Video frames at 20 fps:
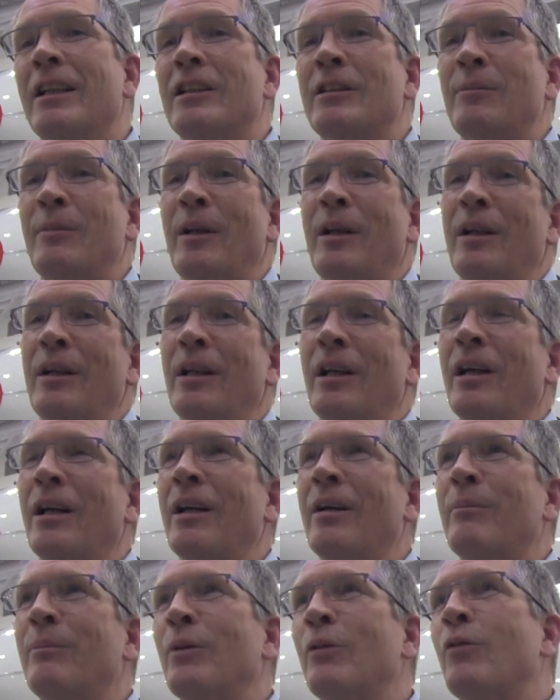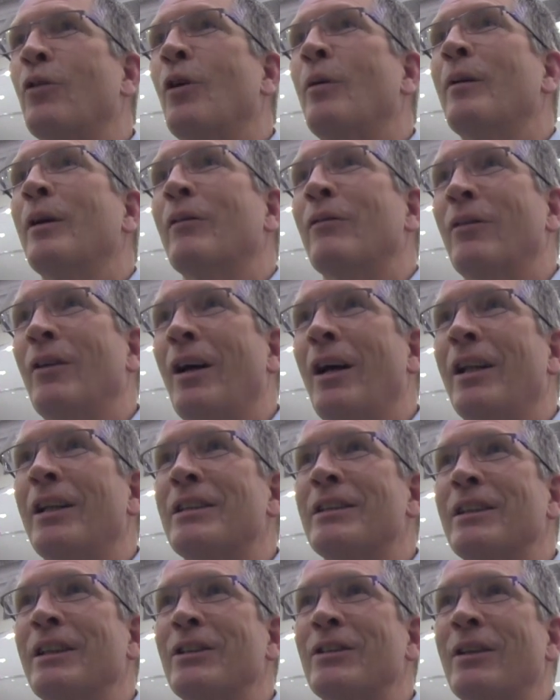It's been performing
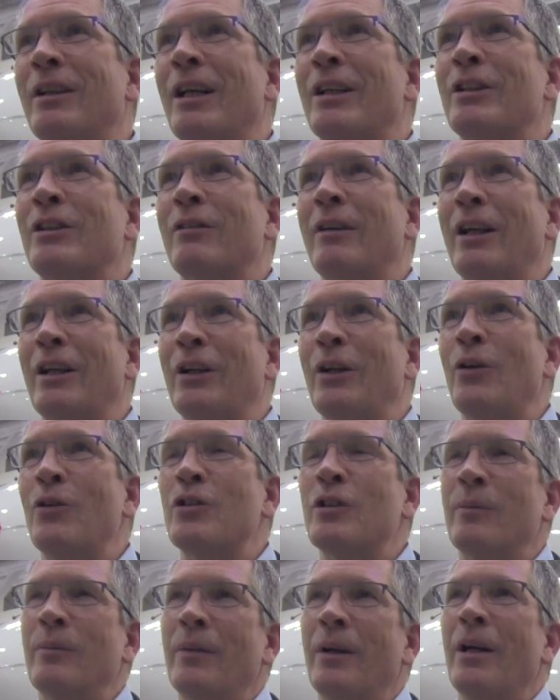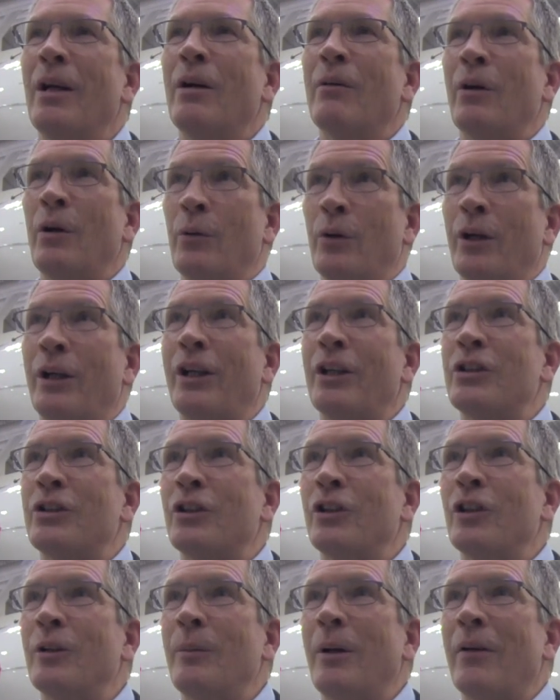flawlessly, so that's great news, and we were
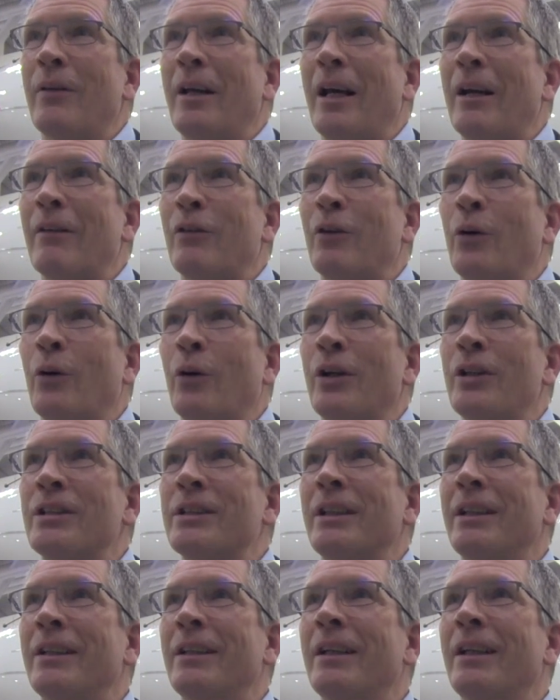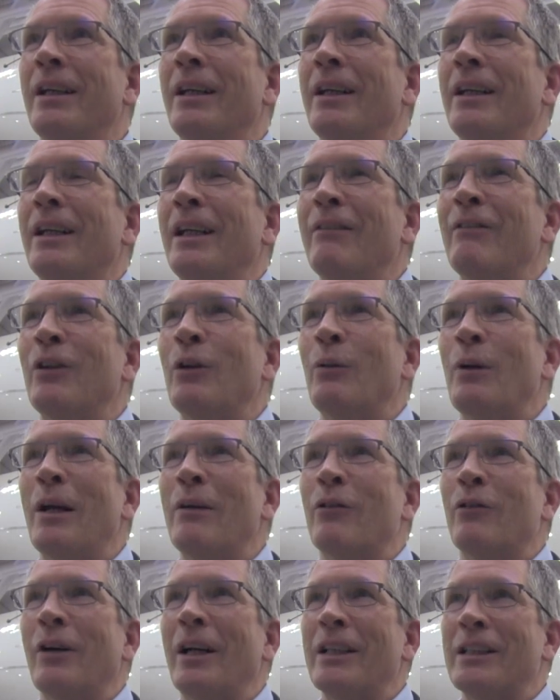concerned about that, of course, and even though we
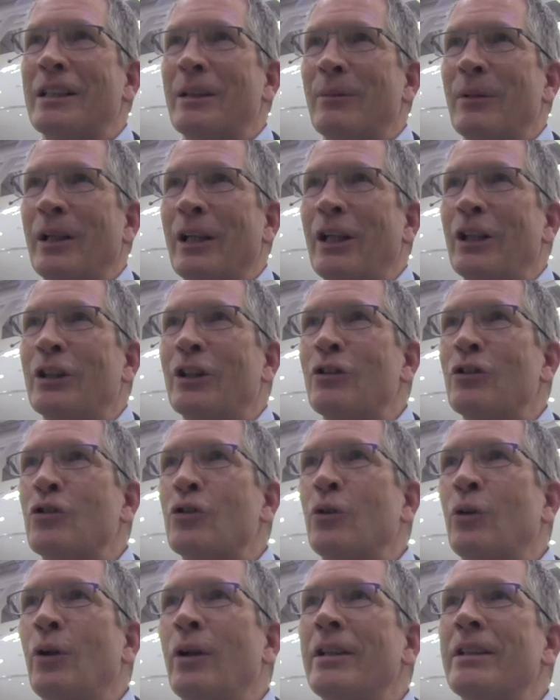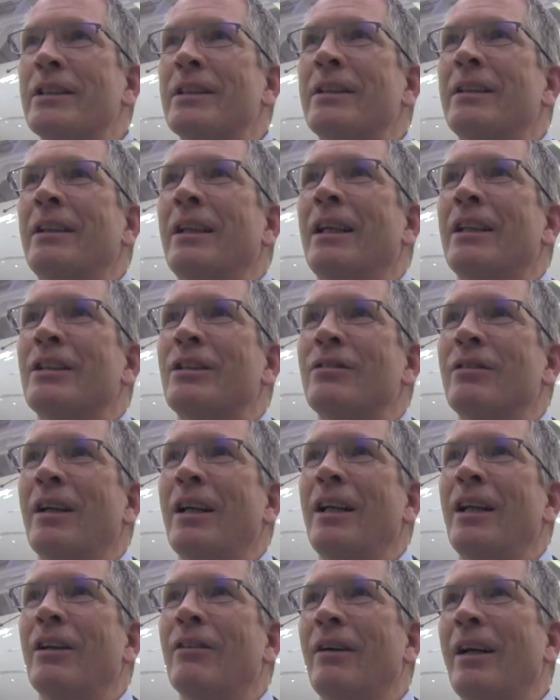have great simulation tools, it's
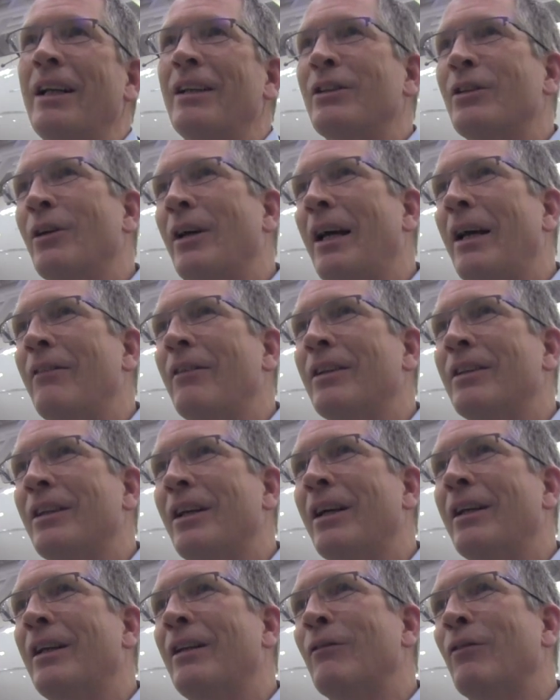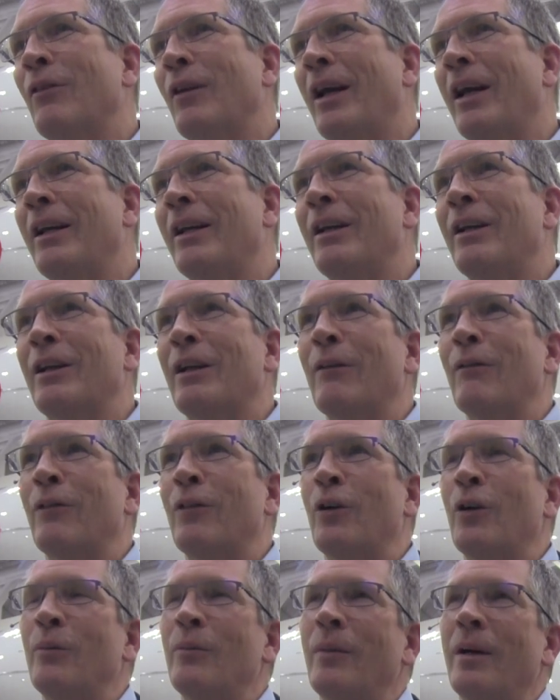really great to have it done in flight and
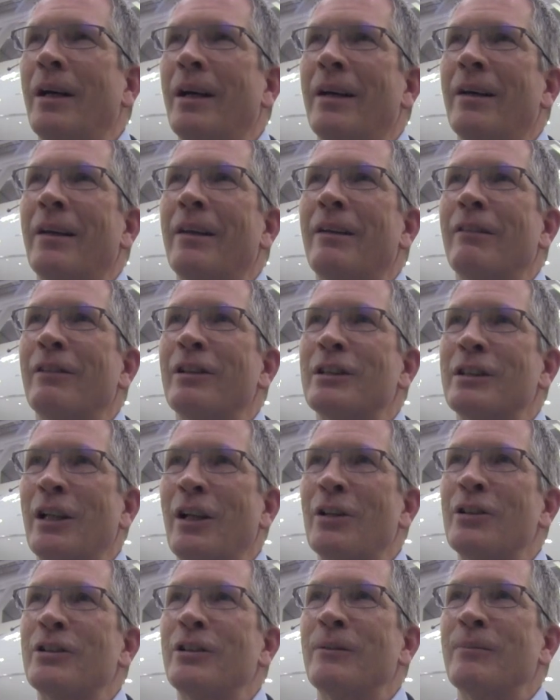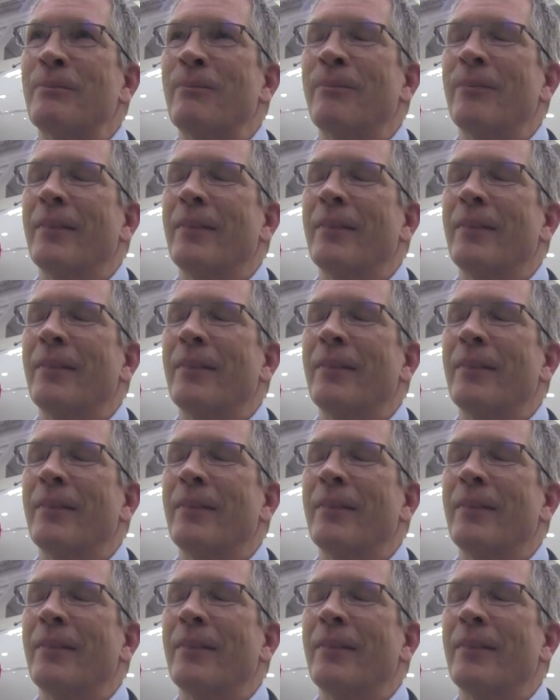confirm uh, the results.